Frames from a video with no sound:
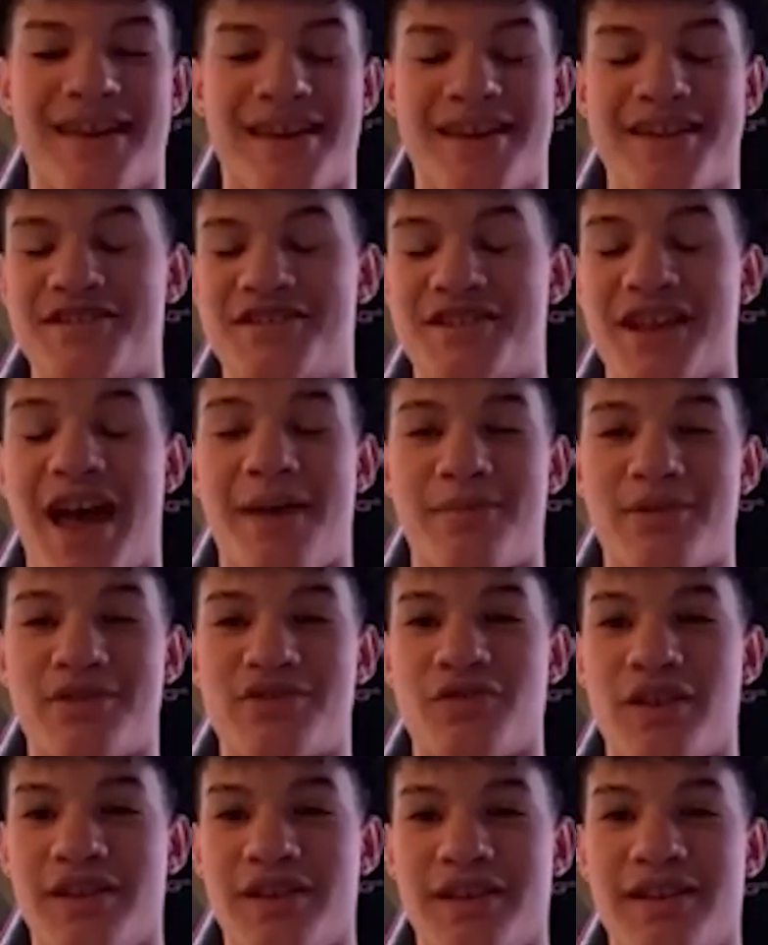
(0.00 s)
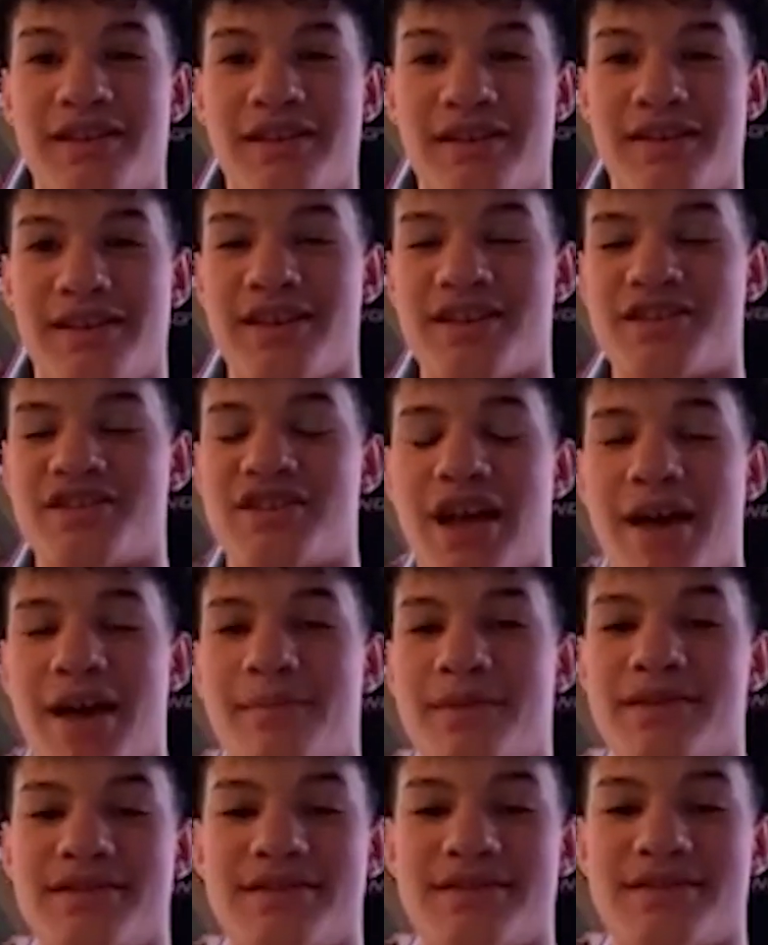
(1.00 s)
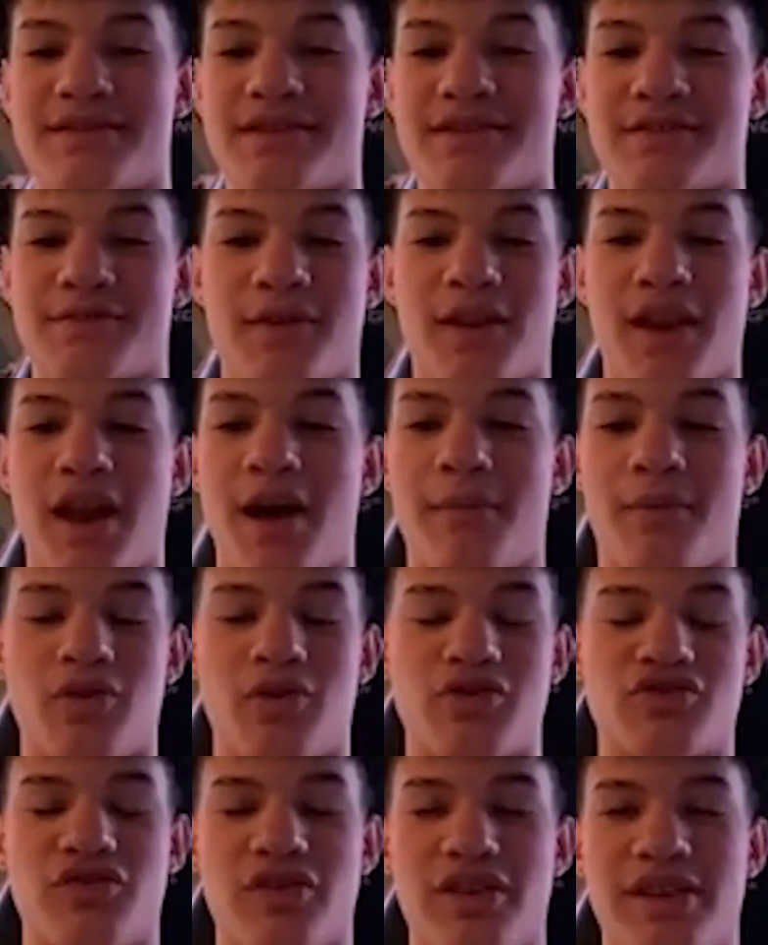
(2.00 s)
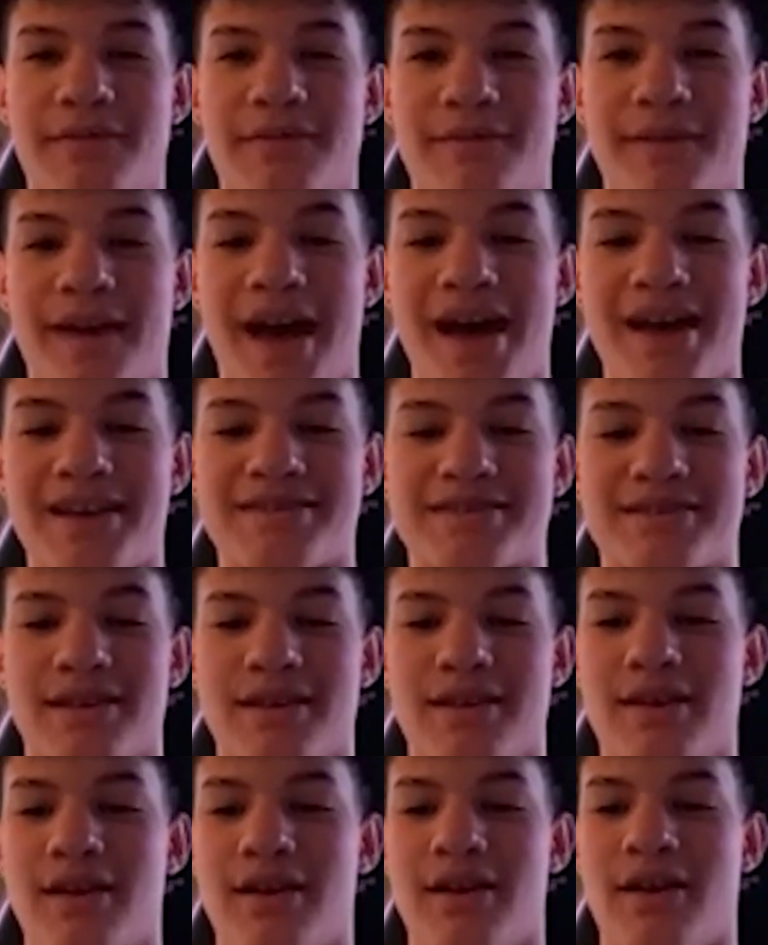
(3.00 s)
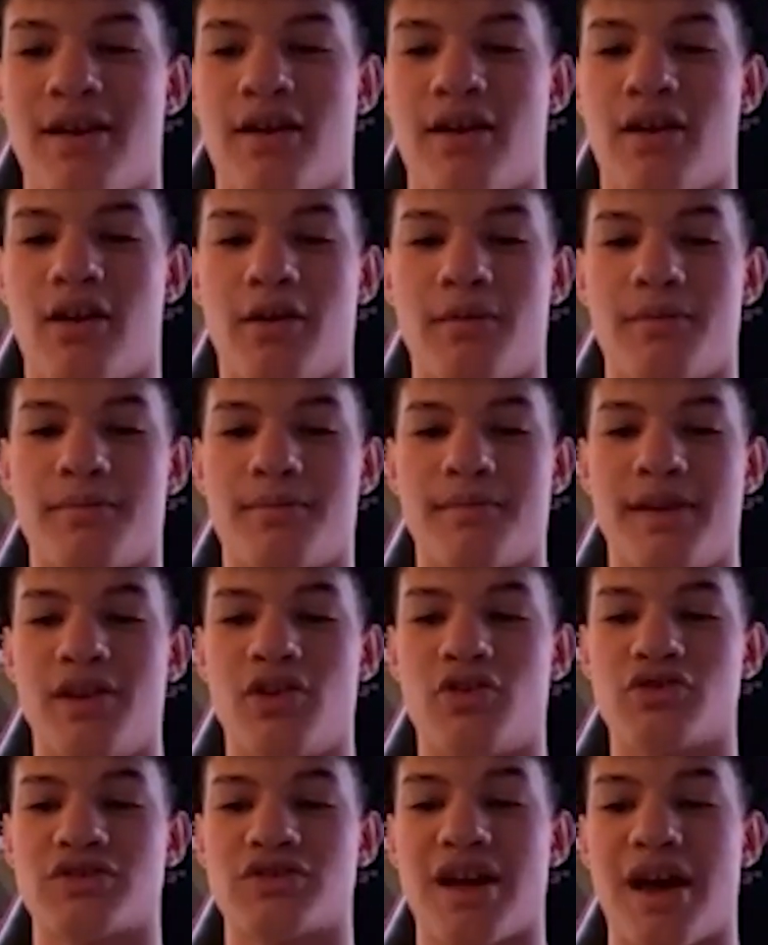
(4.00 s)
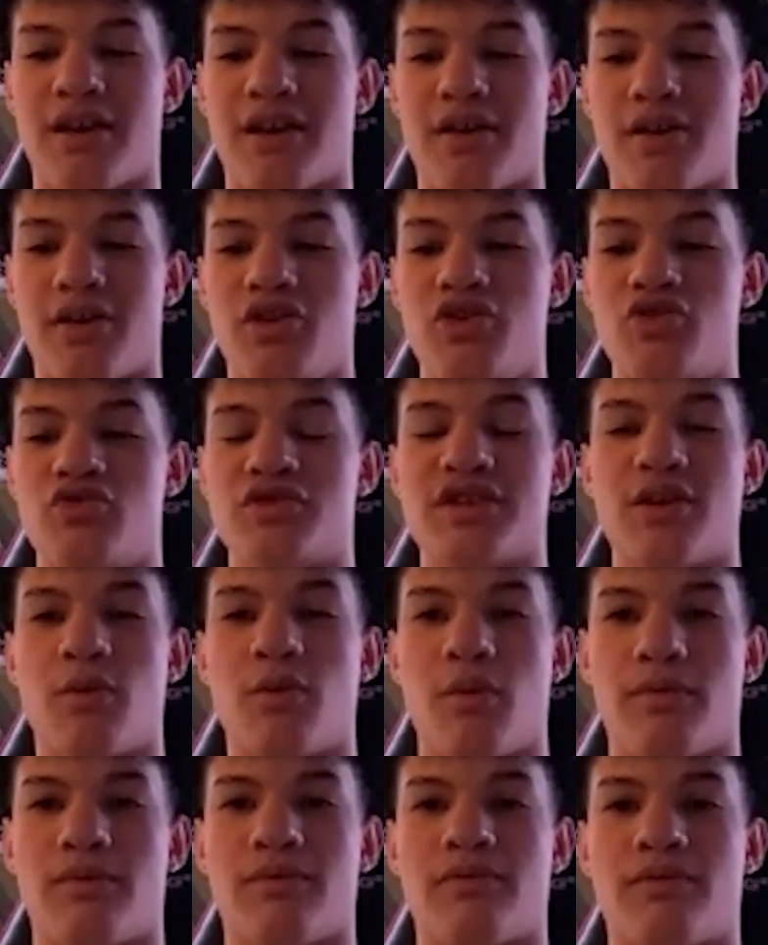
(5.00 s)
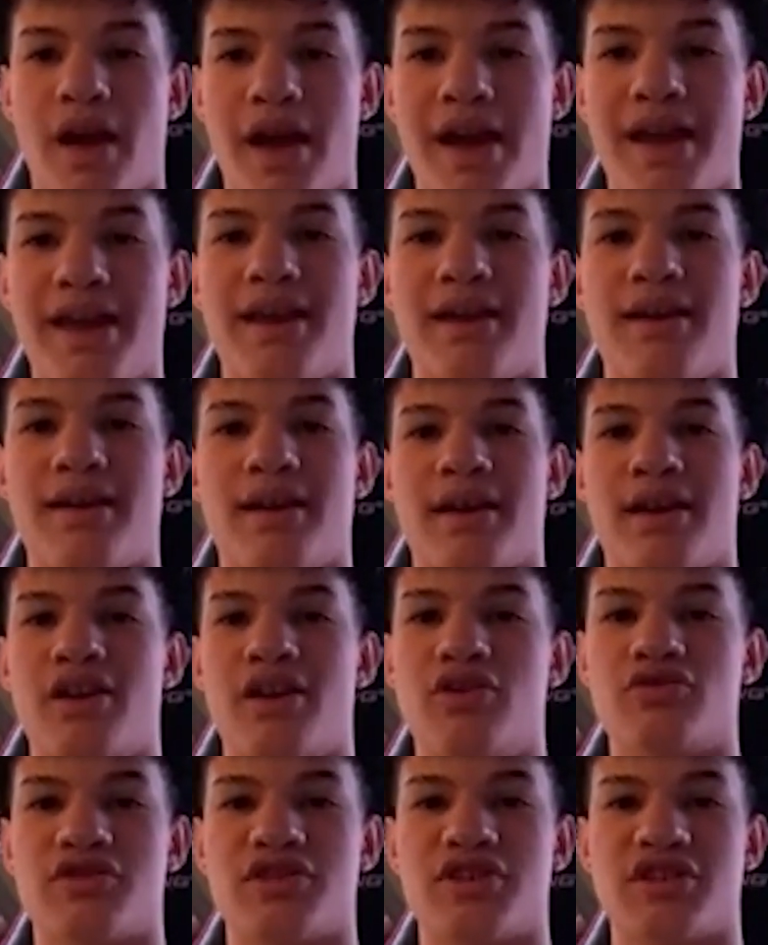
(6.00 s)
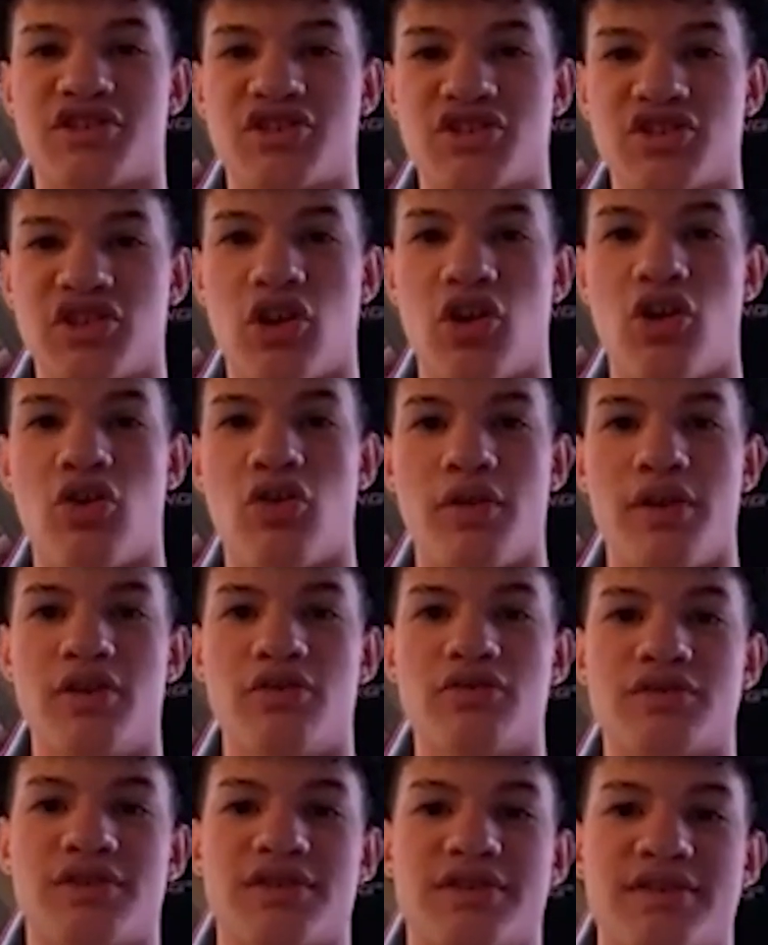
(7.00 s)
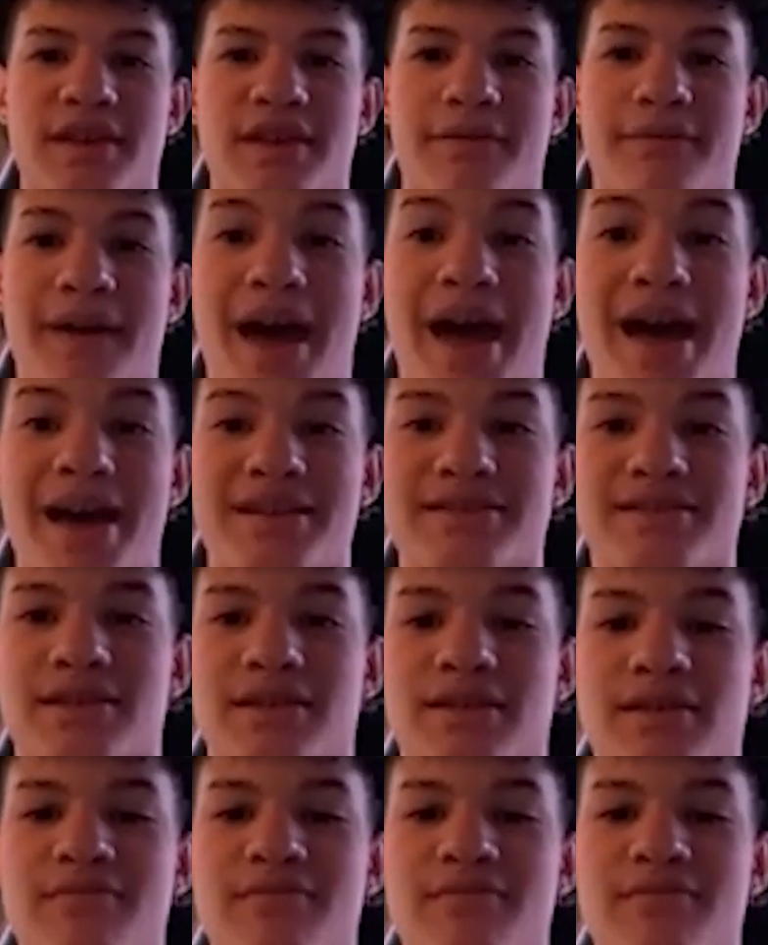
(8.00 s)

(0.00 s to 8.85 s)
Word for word: his jab is really good. His jab is is phenomenal. It's really fast. Um, he knows how to use it right. He uses it slow. He uses it fast,